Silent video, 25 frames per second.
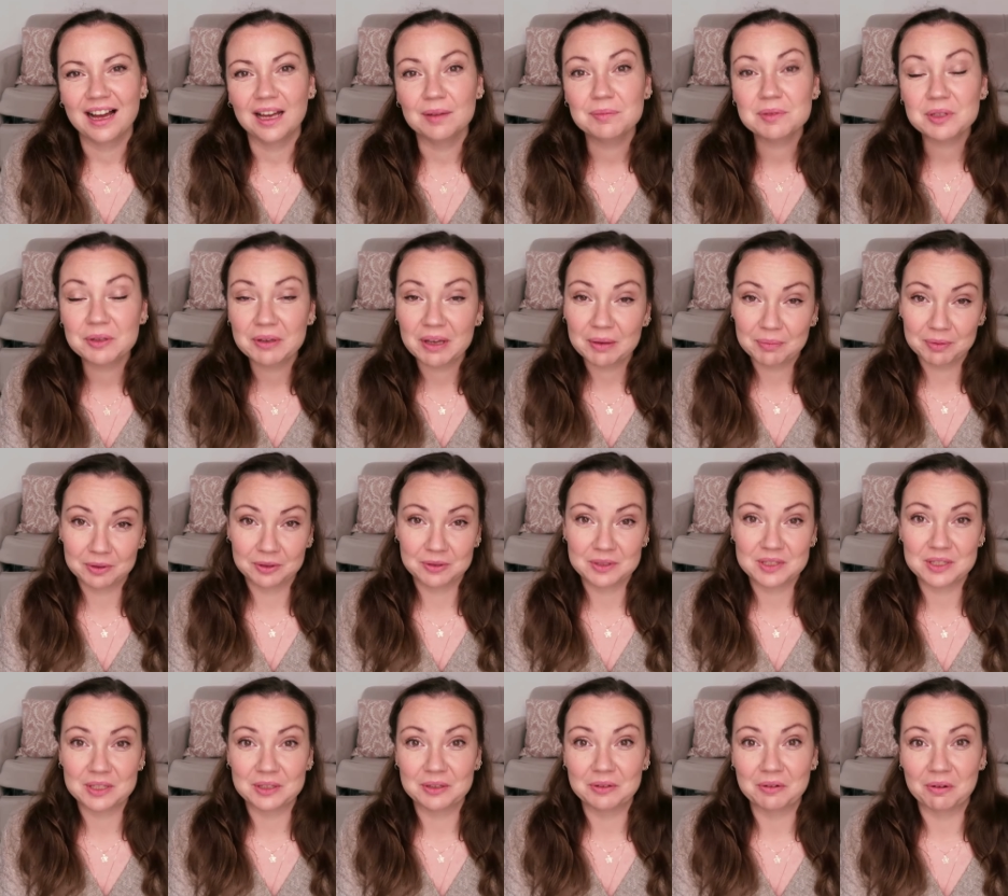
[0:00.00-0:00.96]
I'm so happy
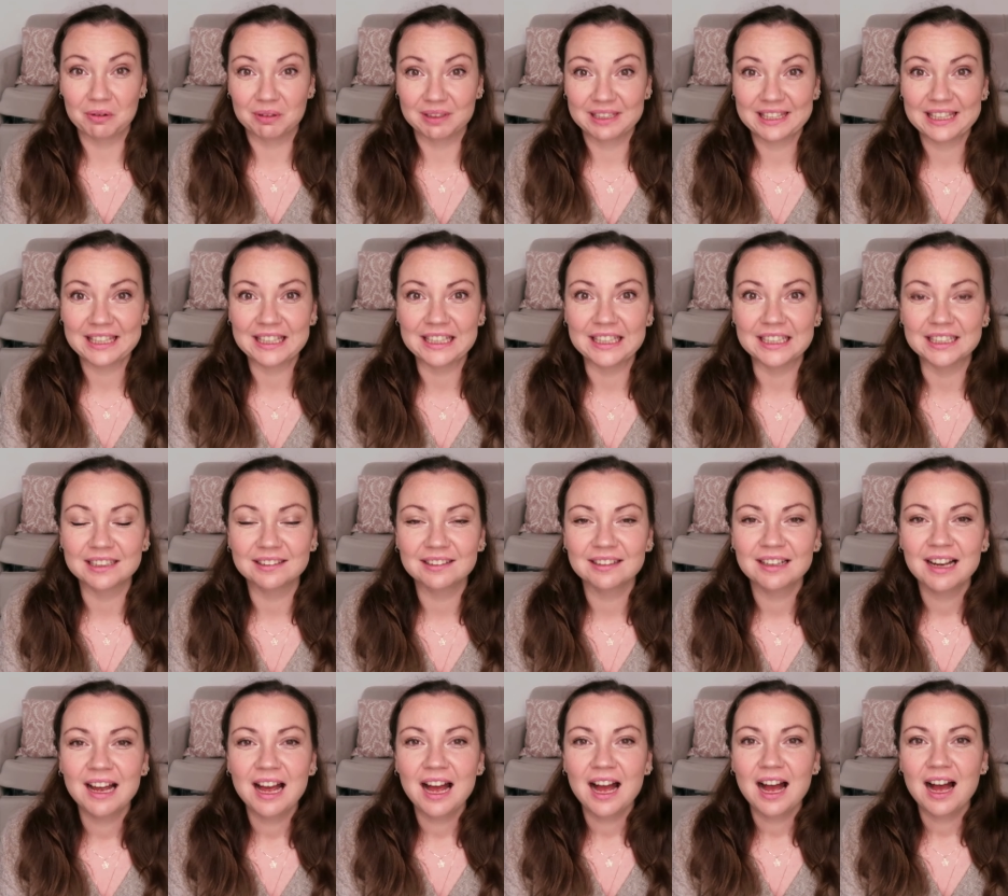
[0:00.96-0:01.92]
to see you all
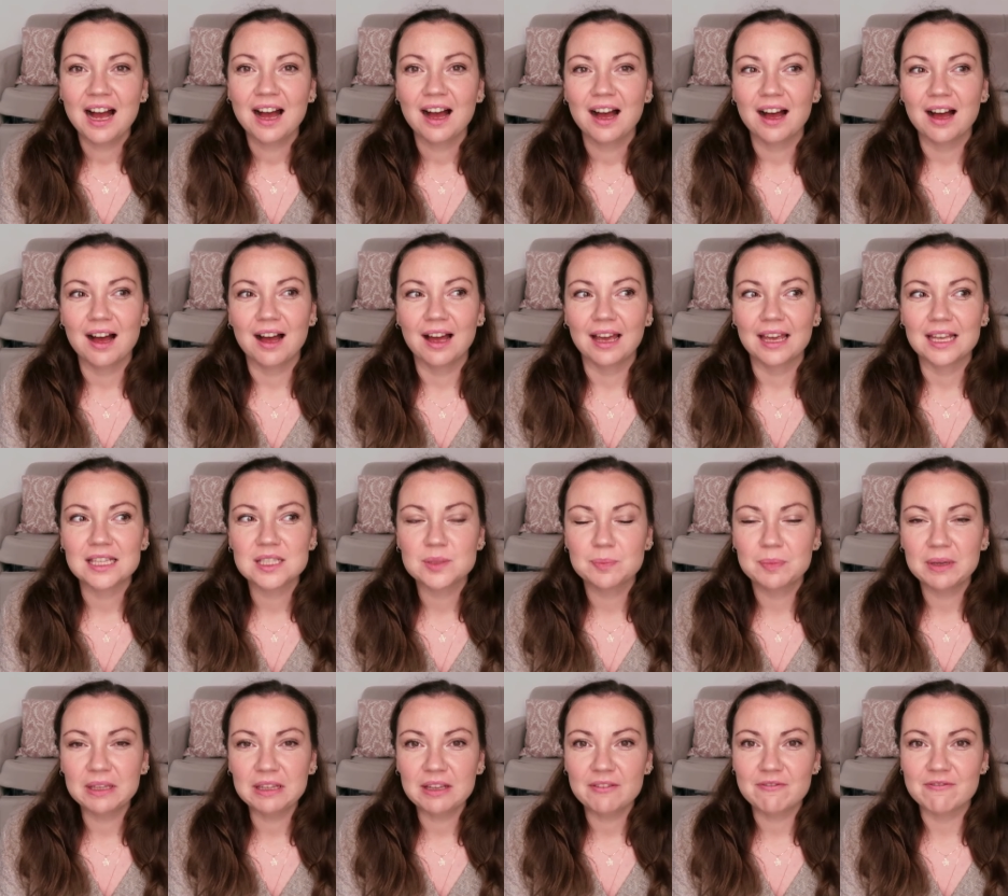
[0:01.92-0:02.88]
here.
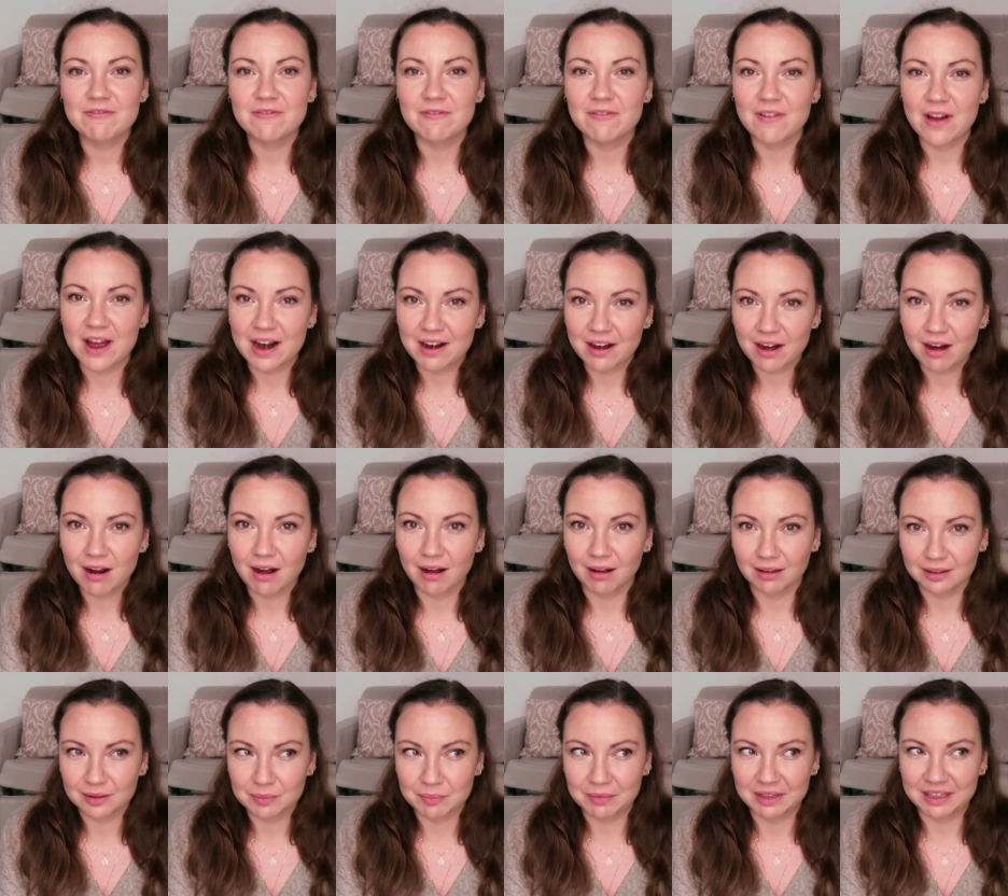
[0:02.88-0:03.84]
It's been a very
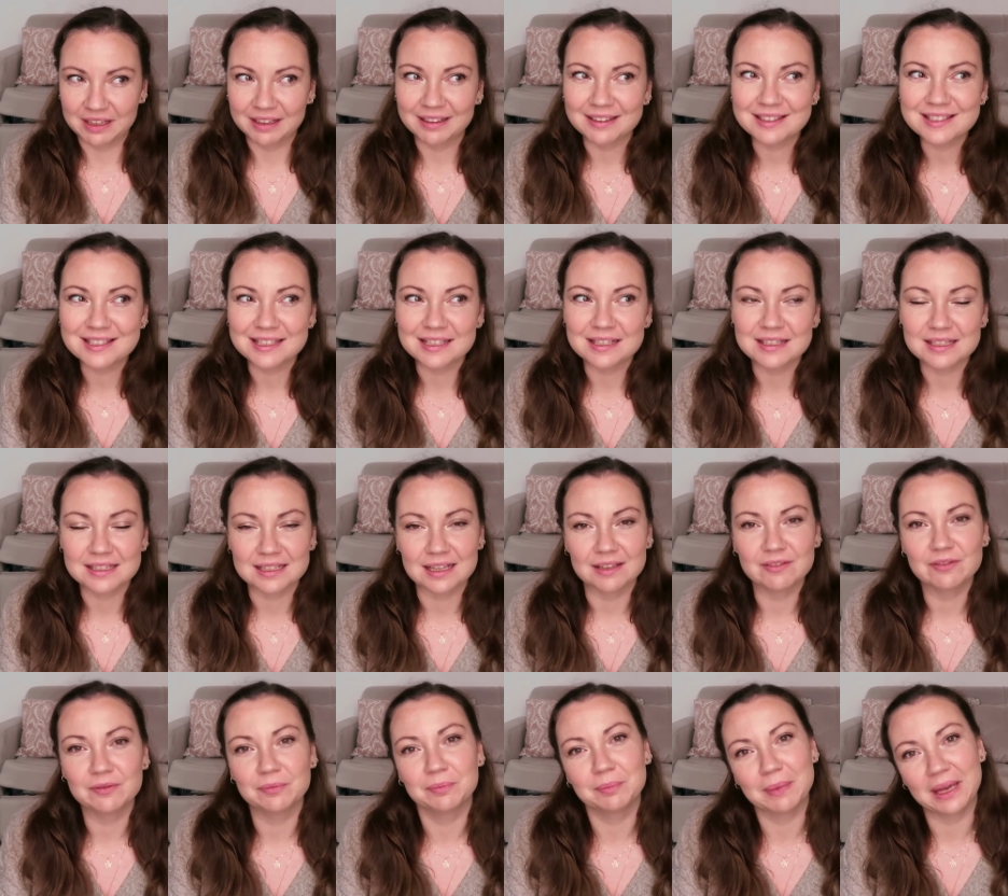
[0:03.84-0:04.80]
hot minute since
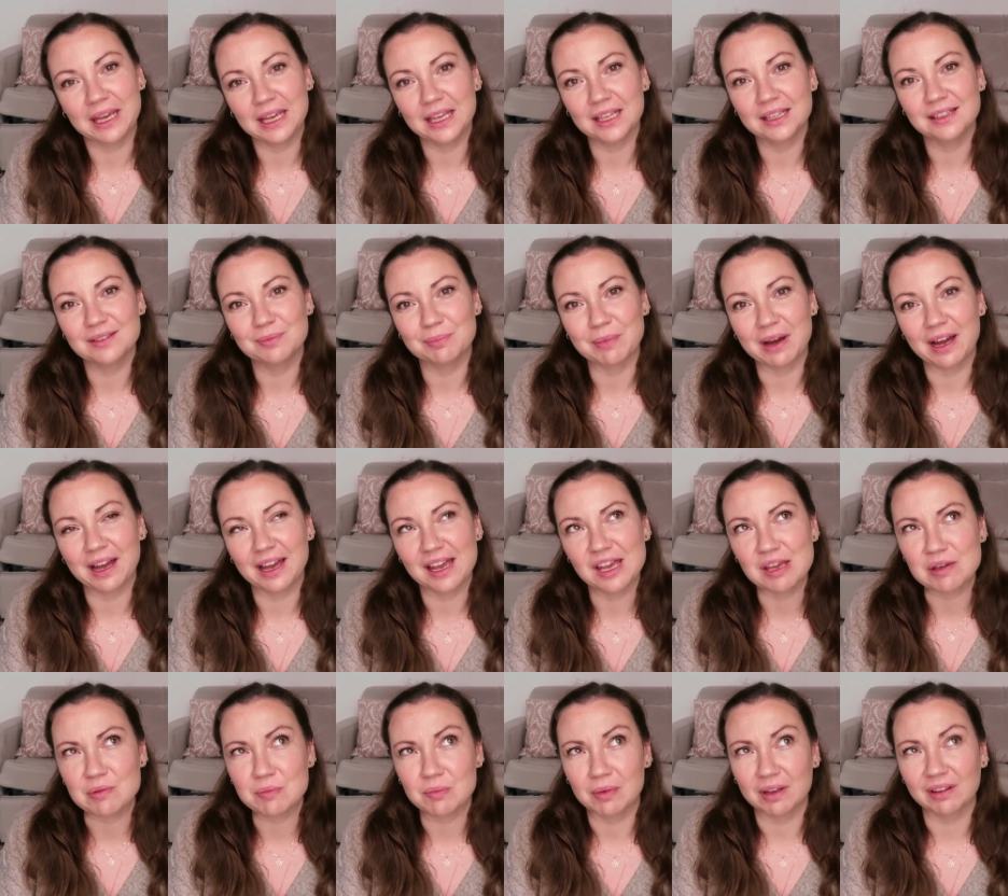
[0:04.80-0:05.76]
I've made
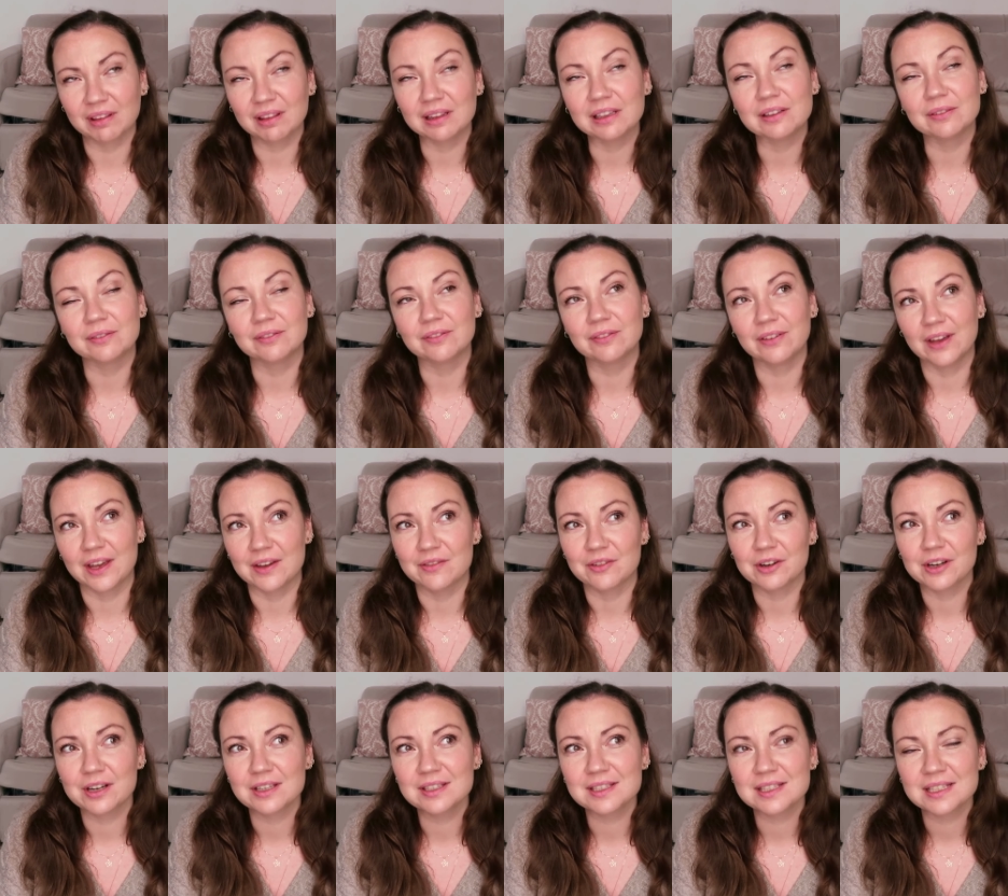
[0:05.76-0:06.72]
my monthly
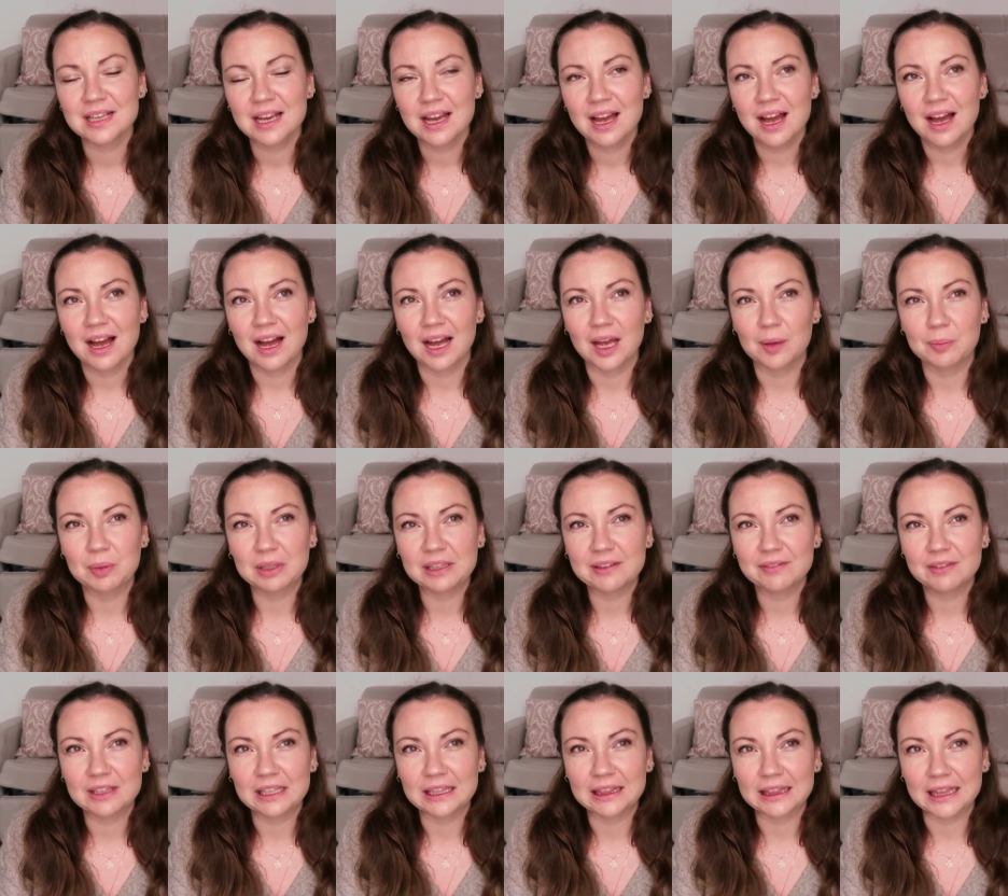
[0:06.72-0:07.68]
favorites. I
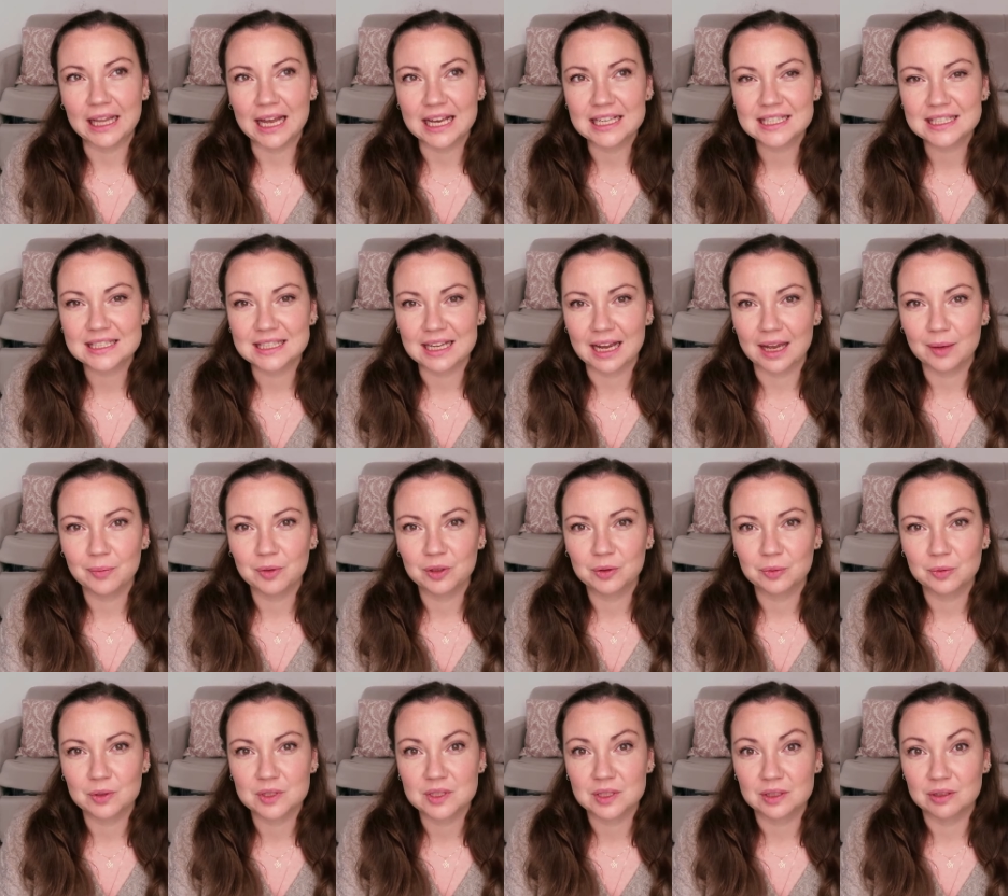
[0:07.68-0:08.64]
believe that last time
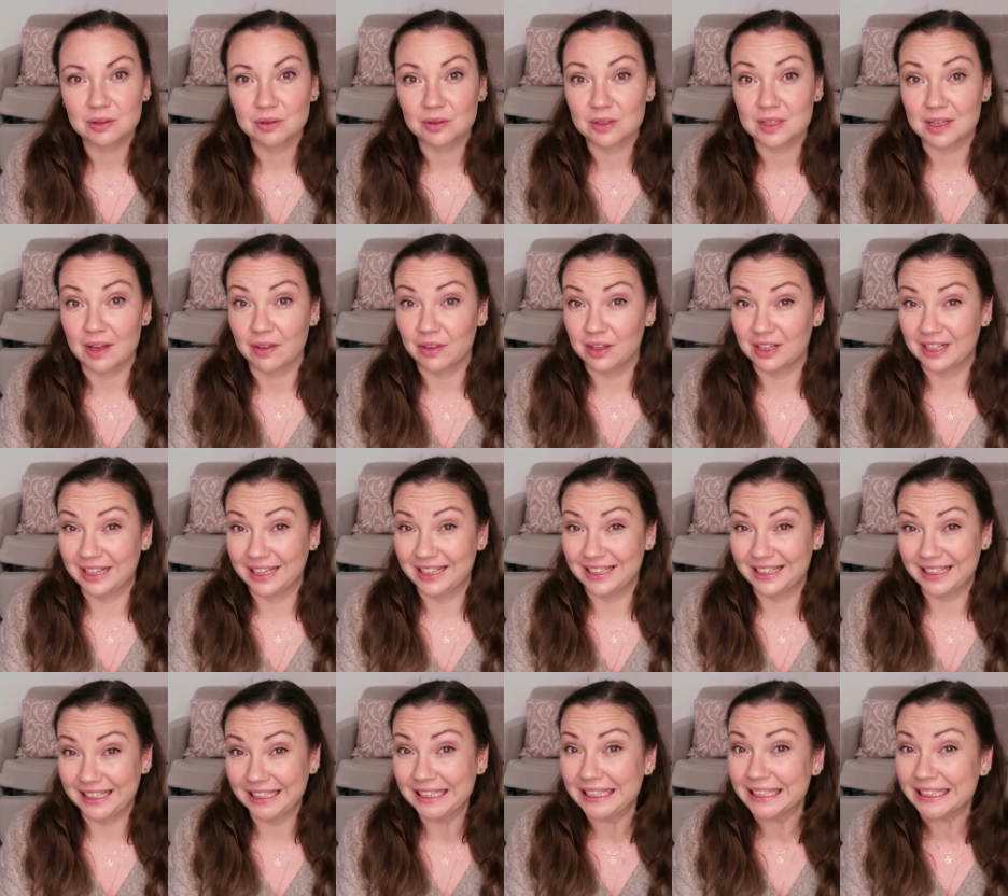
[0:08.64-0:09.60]
it was in
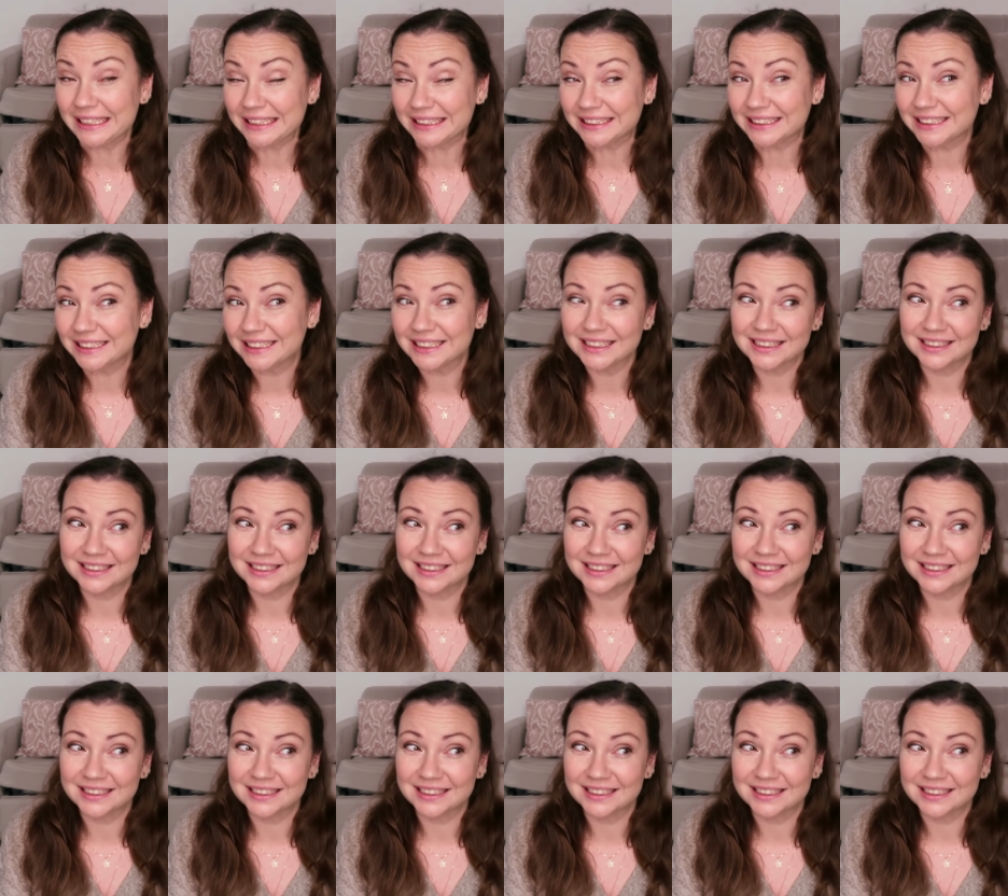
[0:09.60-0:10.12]
2018.